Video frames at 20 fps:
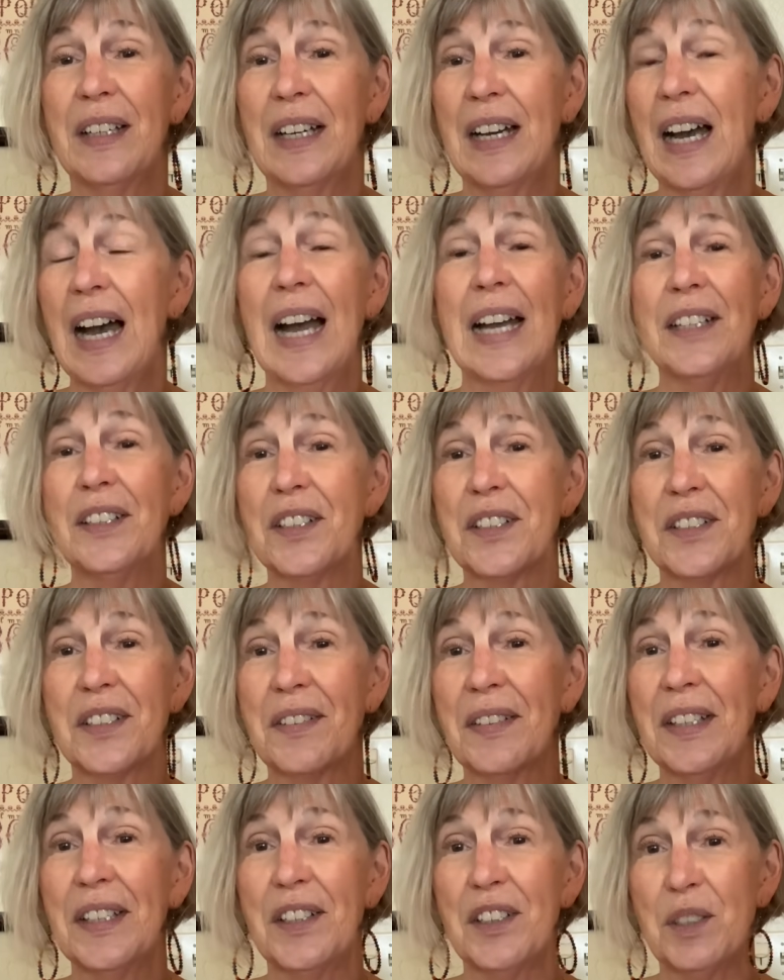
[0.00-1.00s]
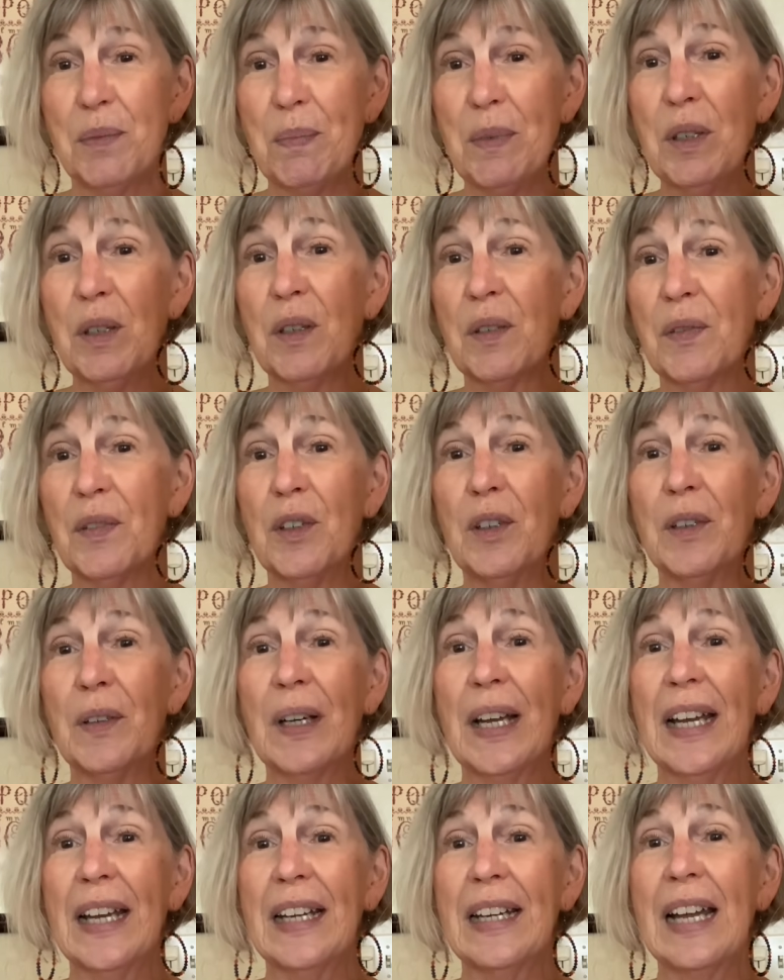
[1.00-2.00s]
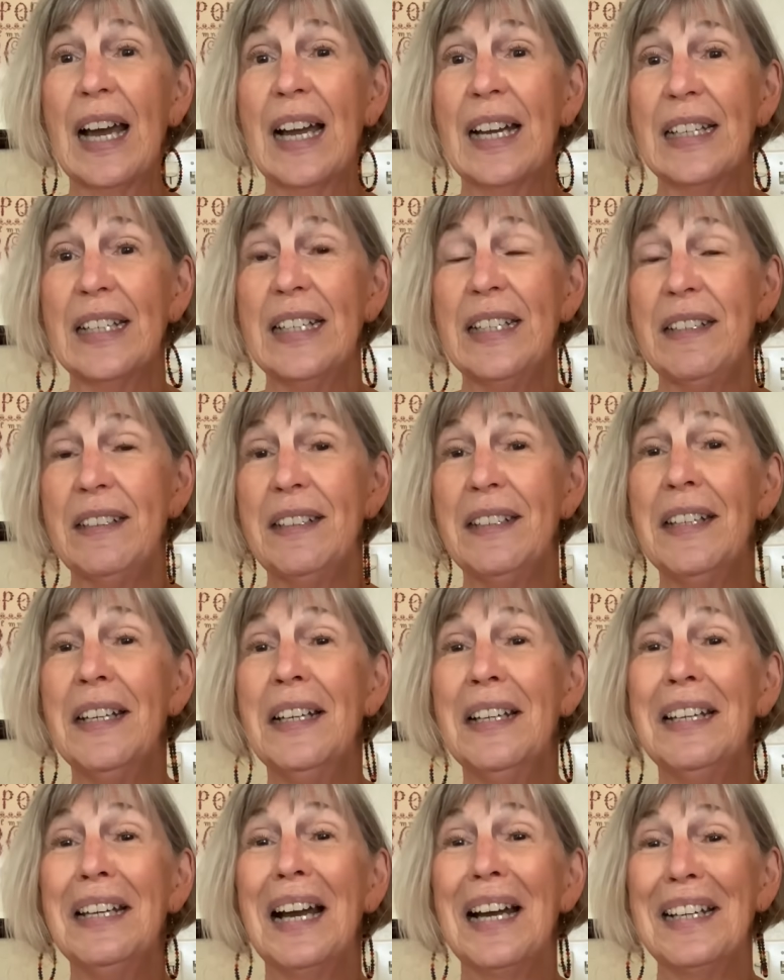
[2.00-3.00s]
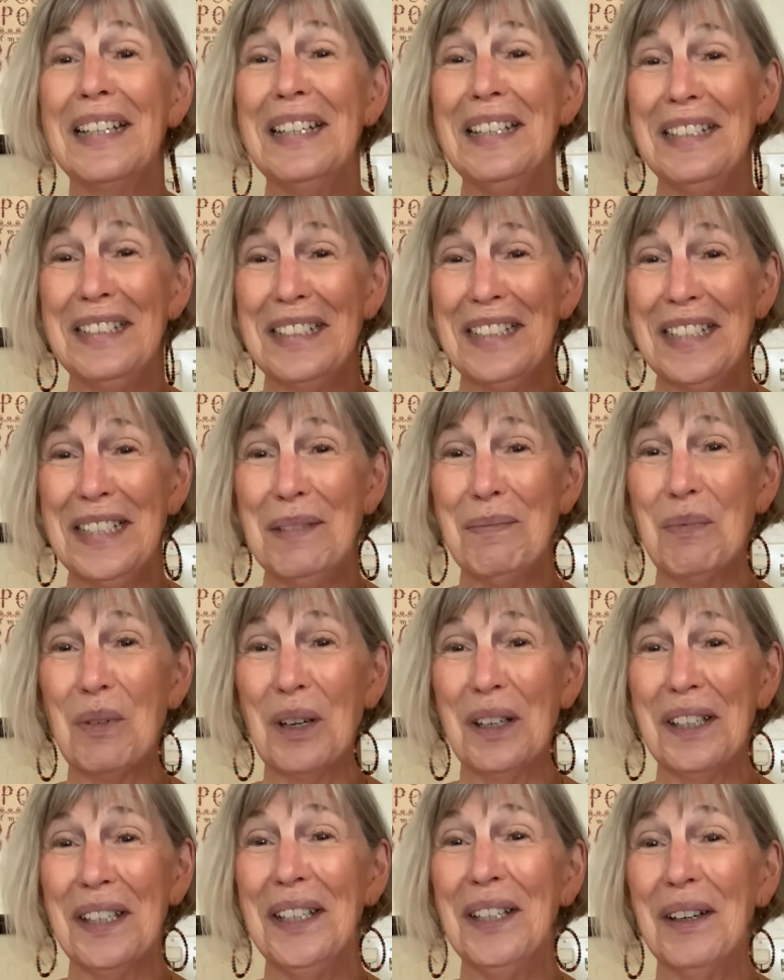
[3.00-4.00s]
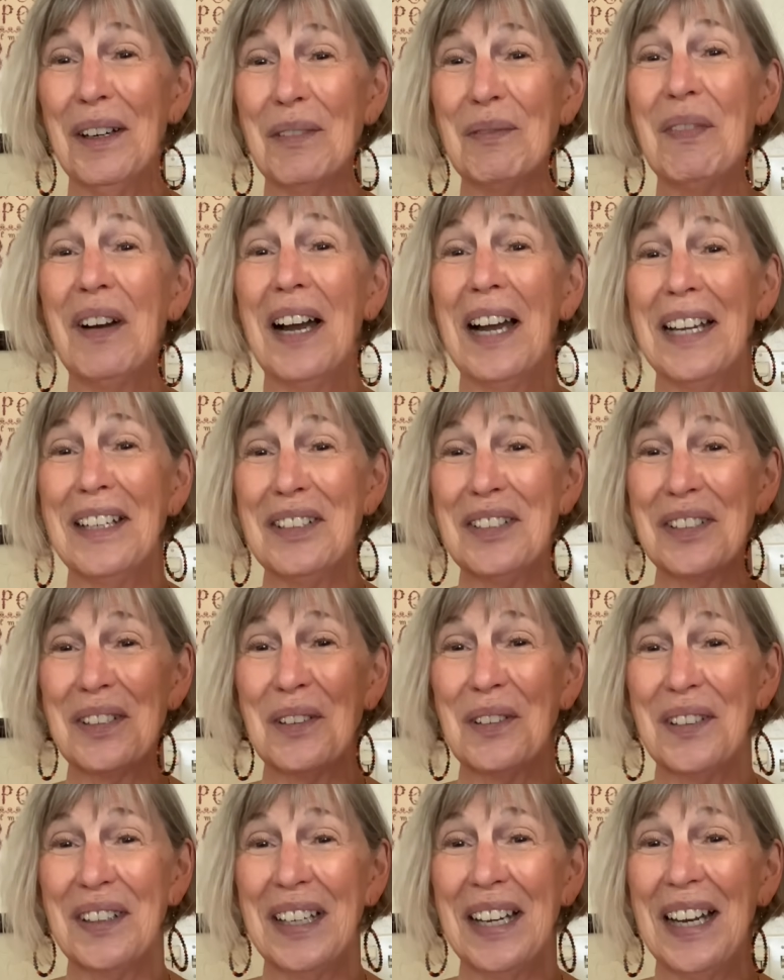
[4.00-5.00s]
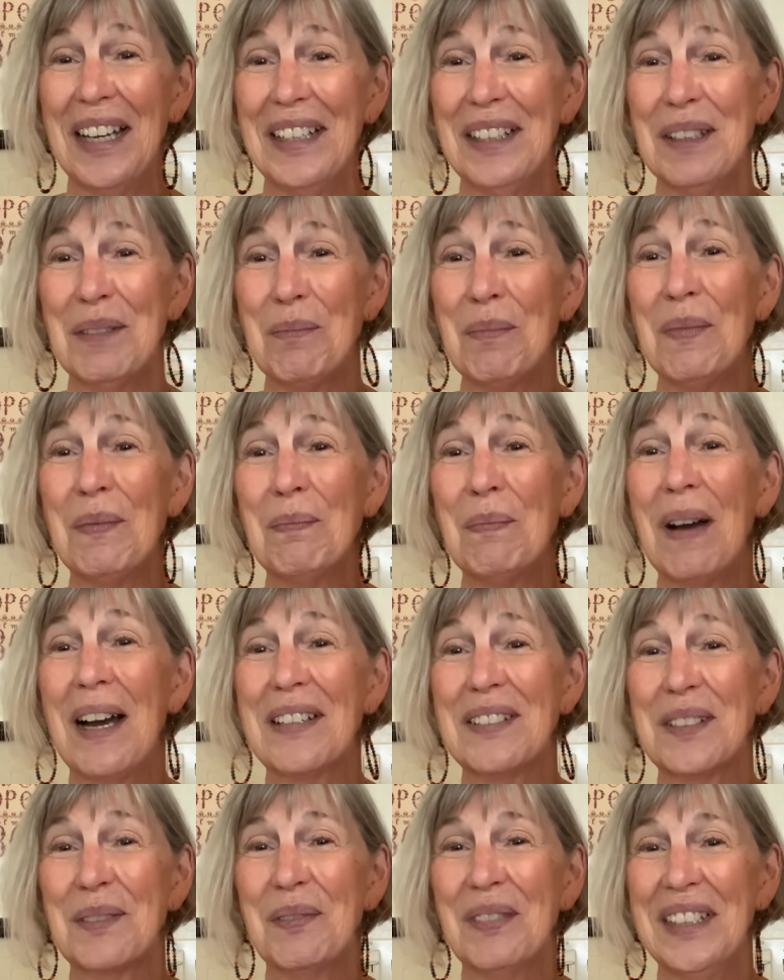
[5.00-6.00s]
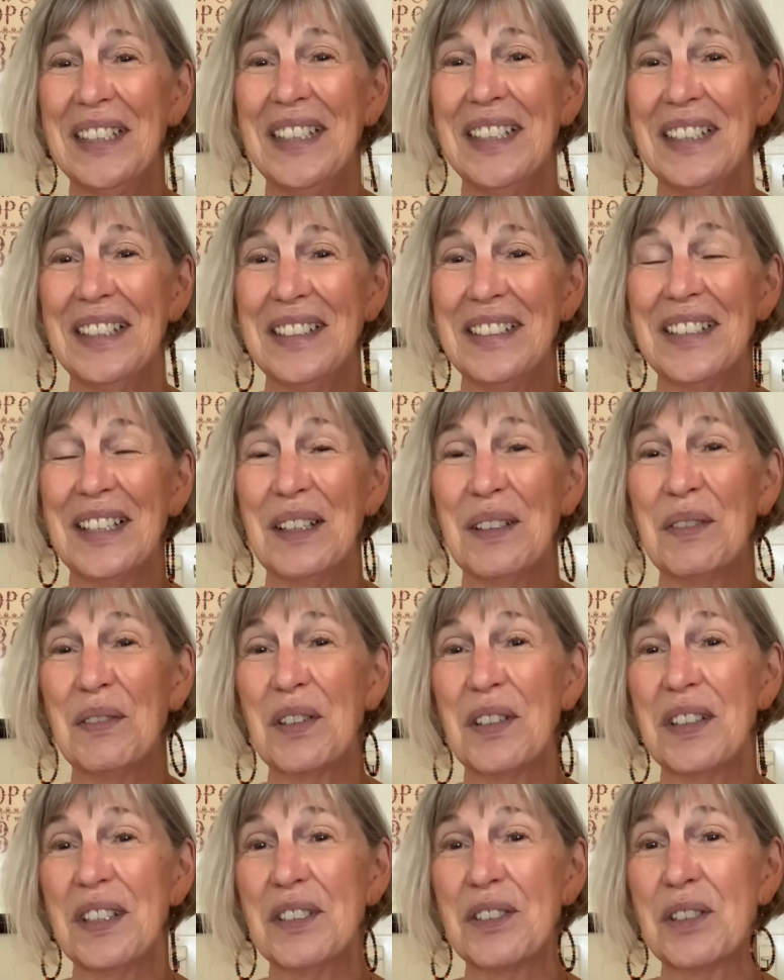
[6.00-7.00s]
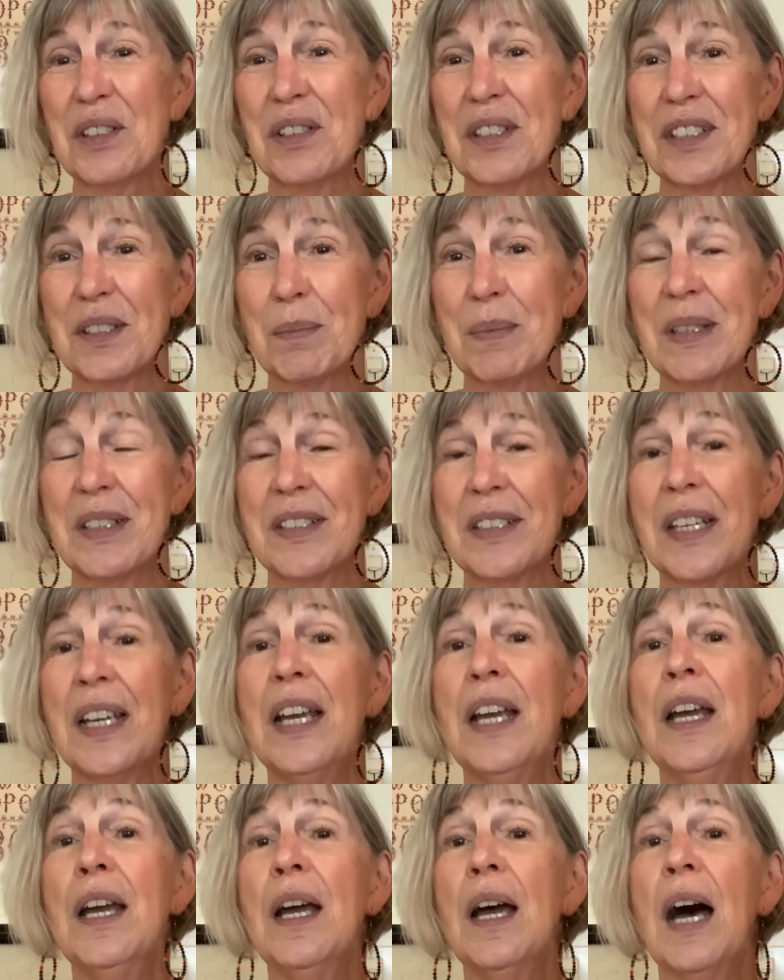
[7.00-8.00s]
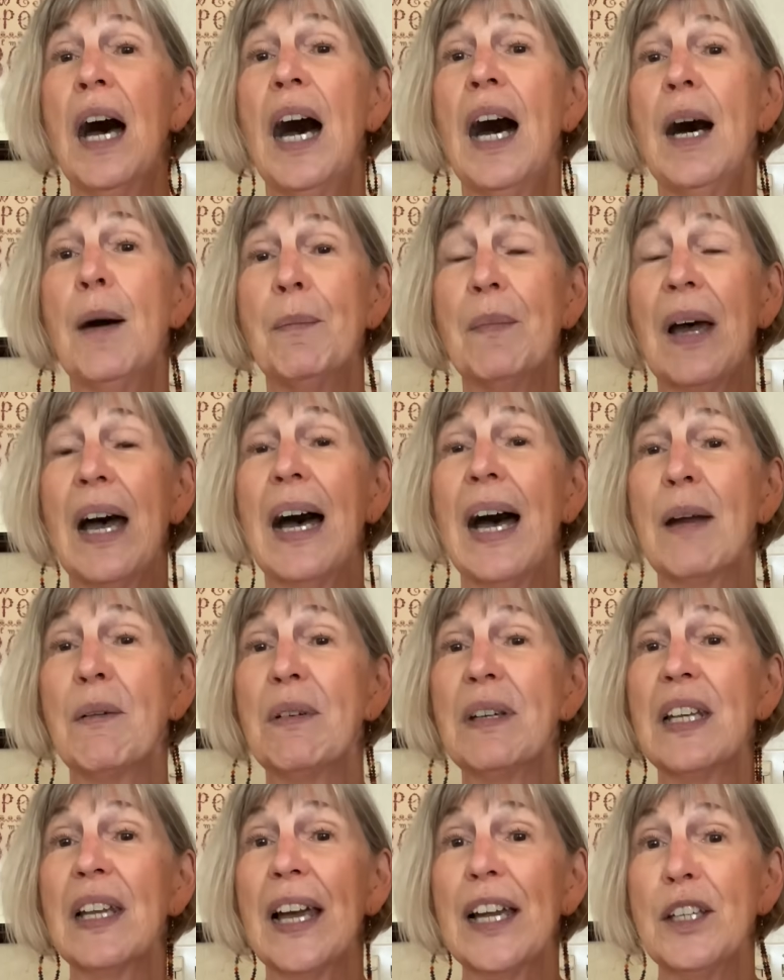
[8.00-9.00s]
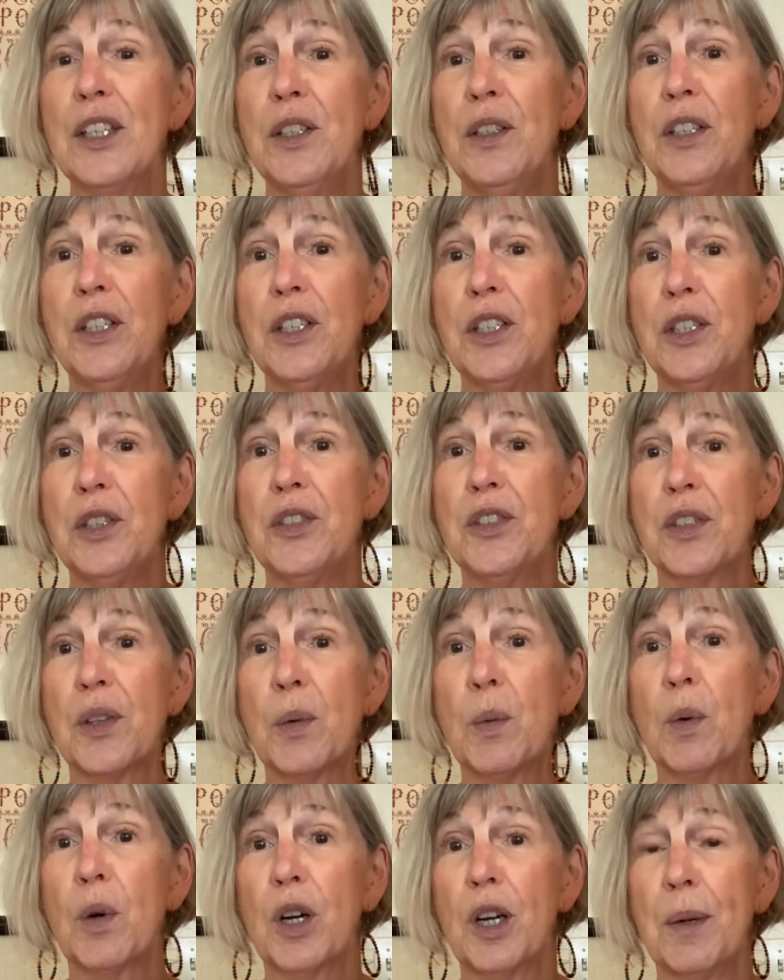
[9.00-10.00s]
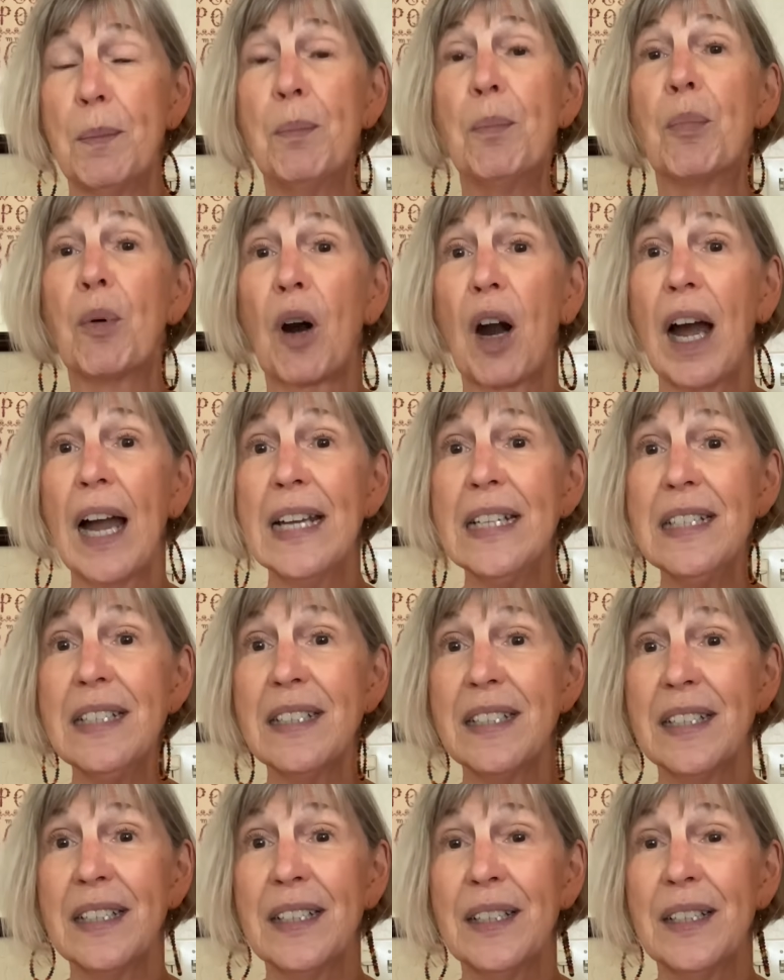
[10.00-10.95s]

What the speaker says: I just think it's beautiful, and I need to keep working on mine so that I could possibly get it done for this Christmas. I would like you to use the word bright,